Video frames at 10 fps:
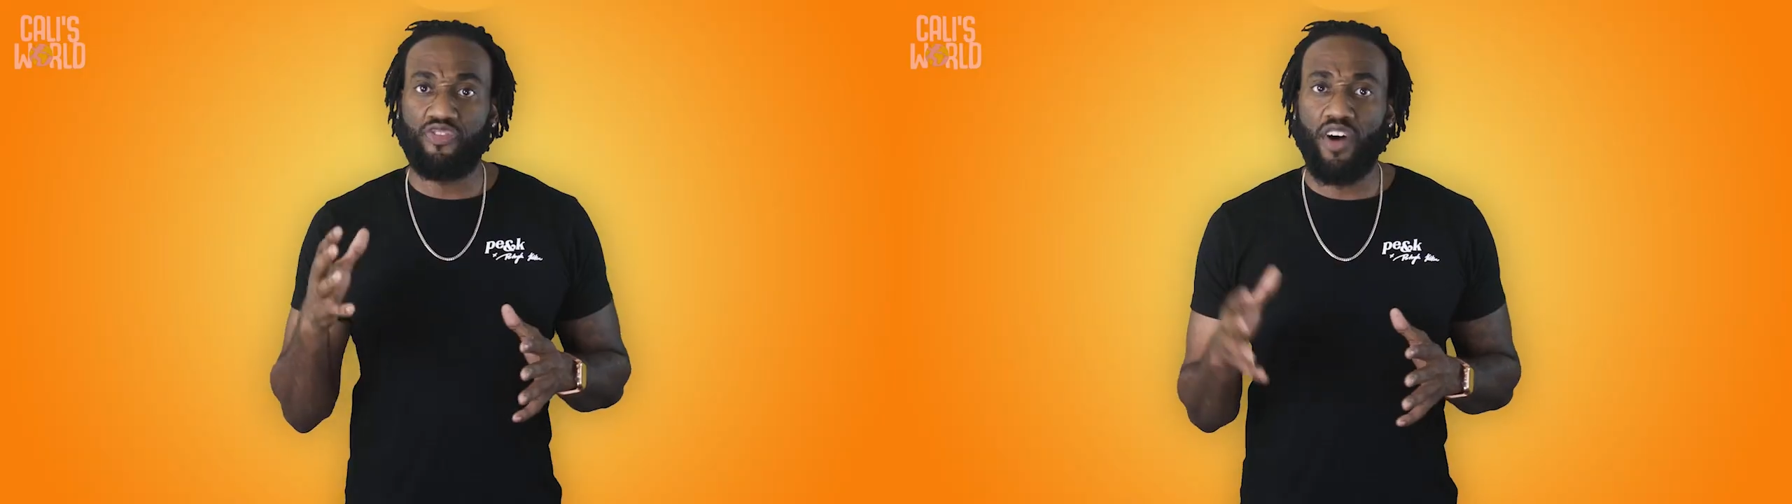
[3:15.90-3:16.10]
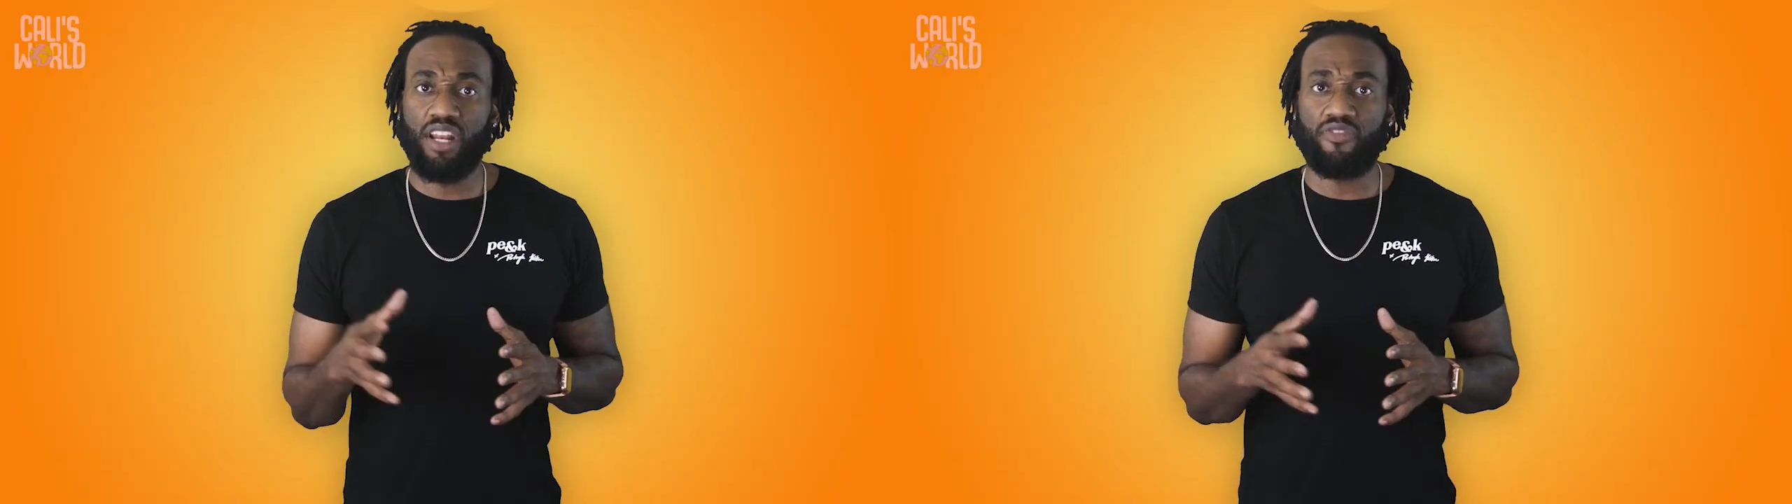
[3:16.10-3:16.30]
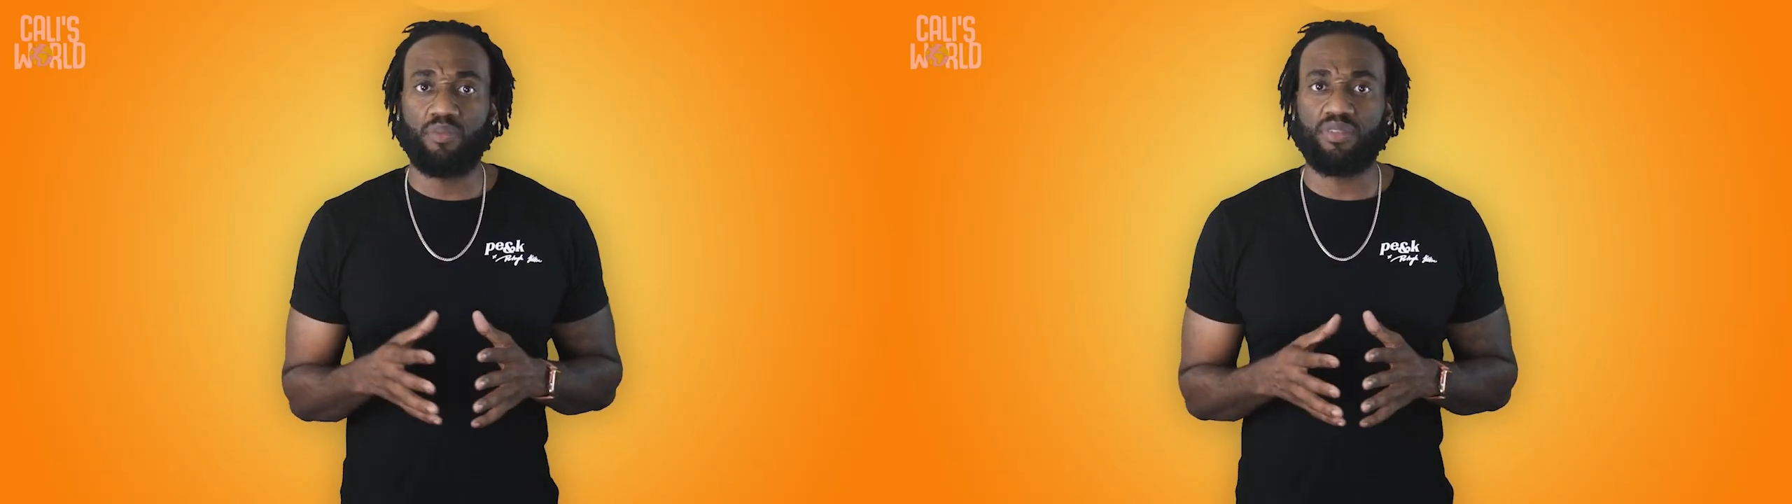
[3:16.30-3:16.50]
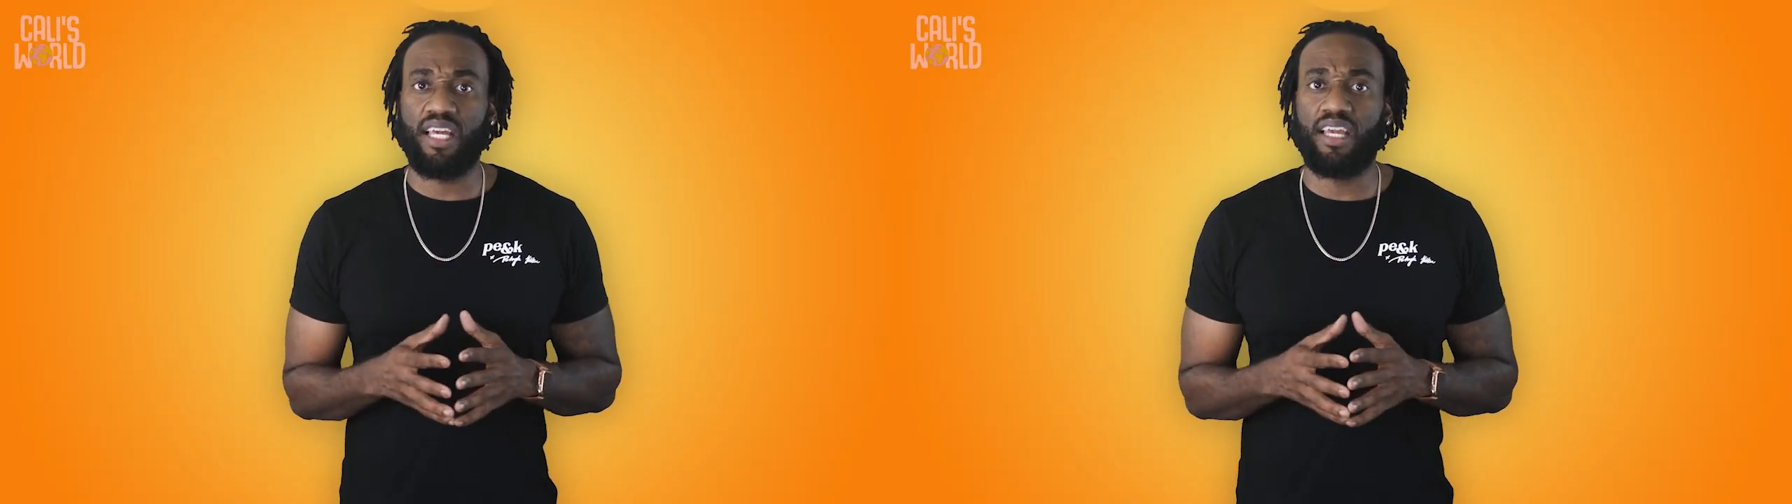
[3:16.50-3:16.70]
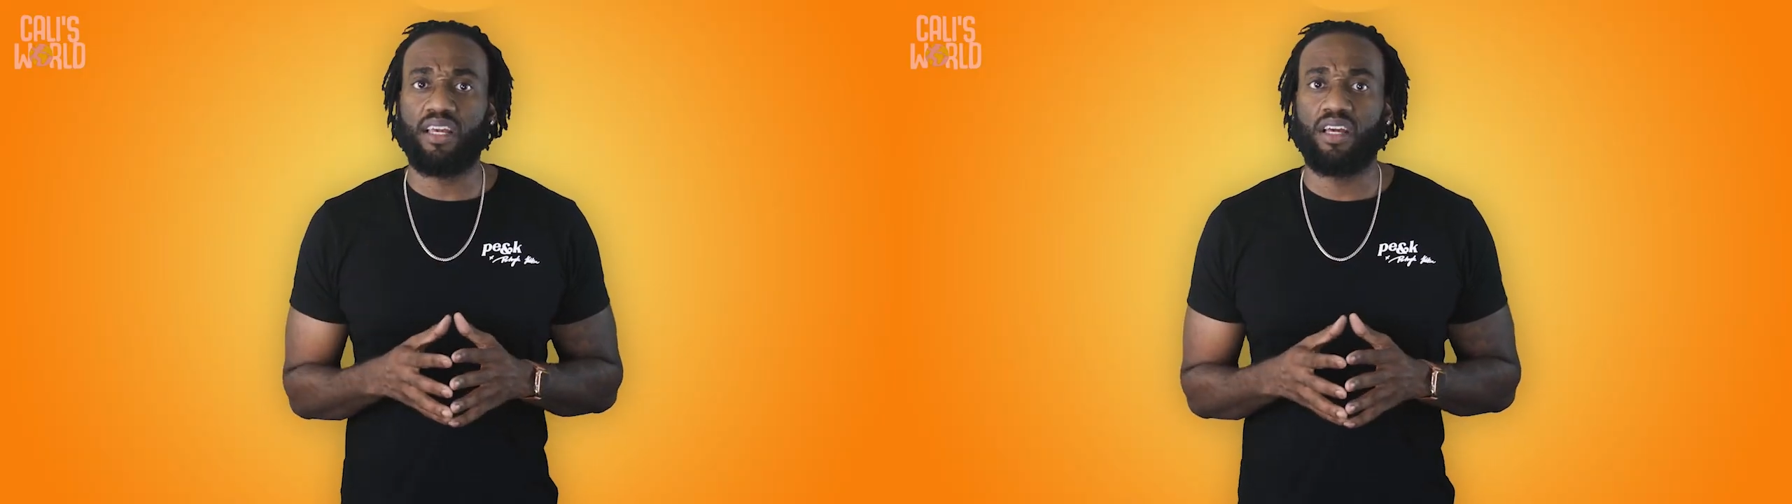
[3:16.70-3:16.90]
fun of him,
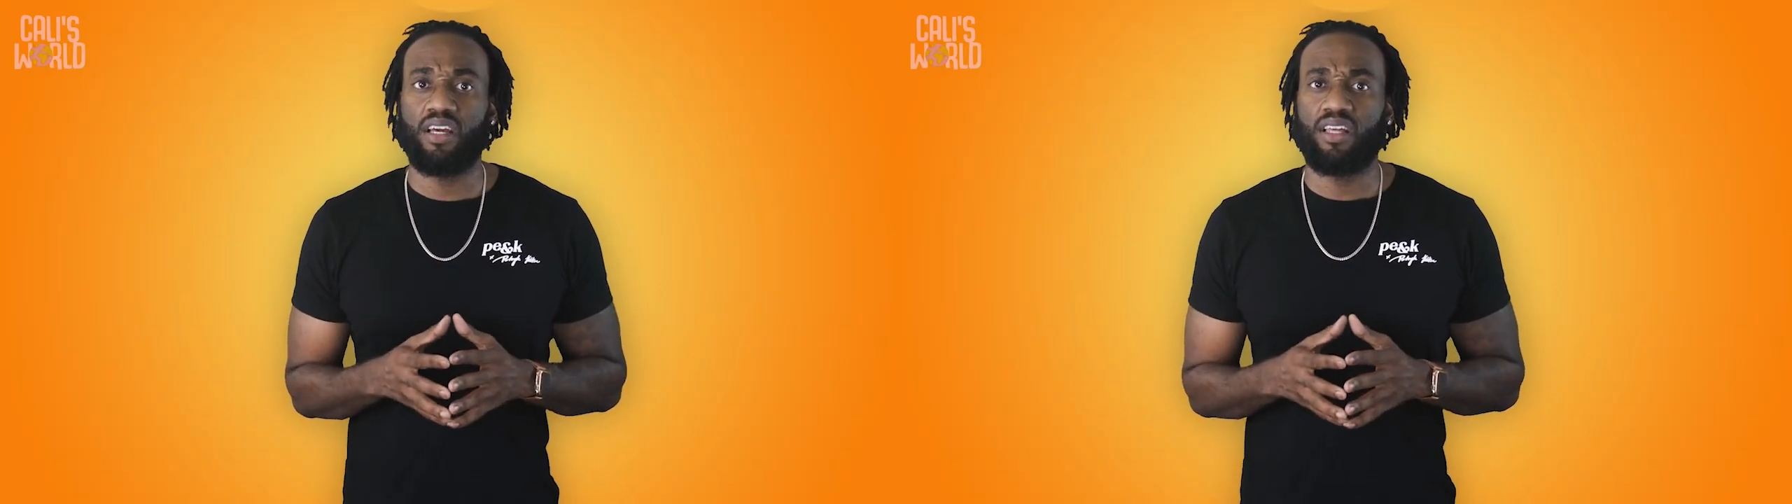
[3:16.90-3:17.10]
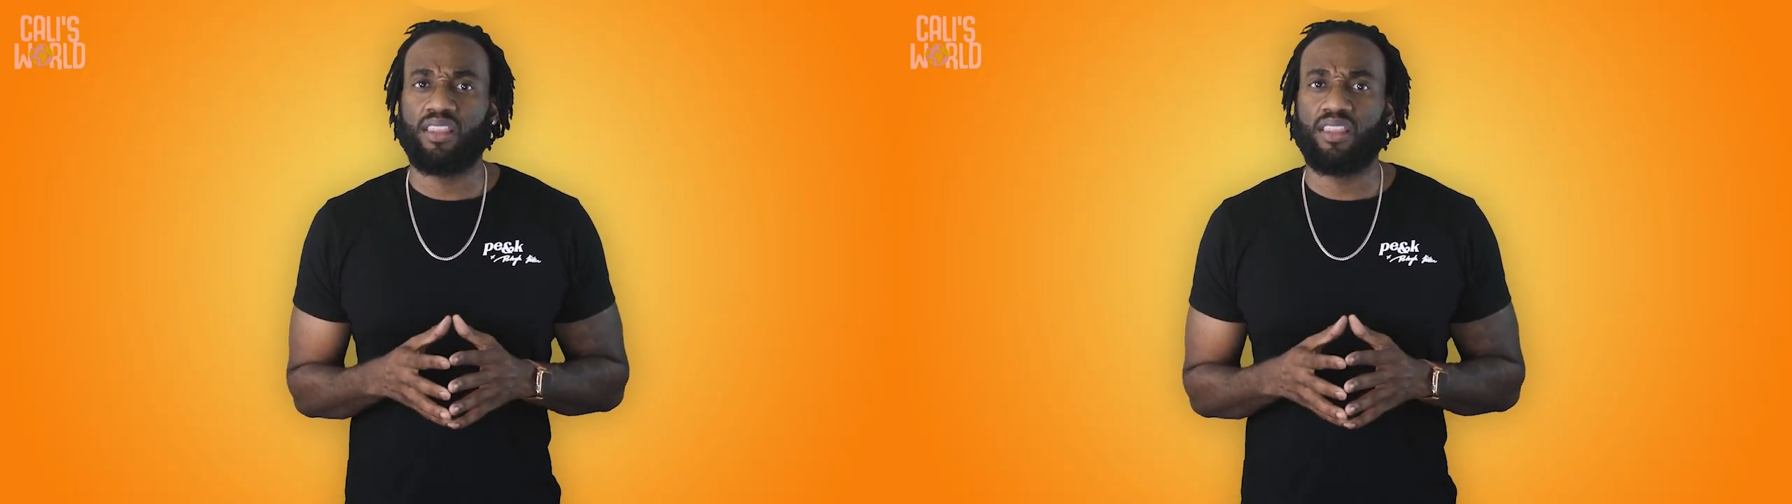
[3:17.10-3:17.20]
saying